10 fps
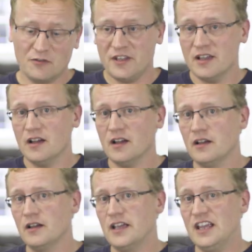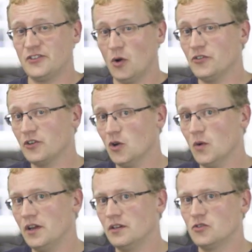VR is also
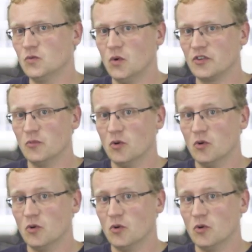going towards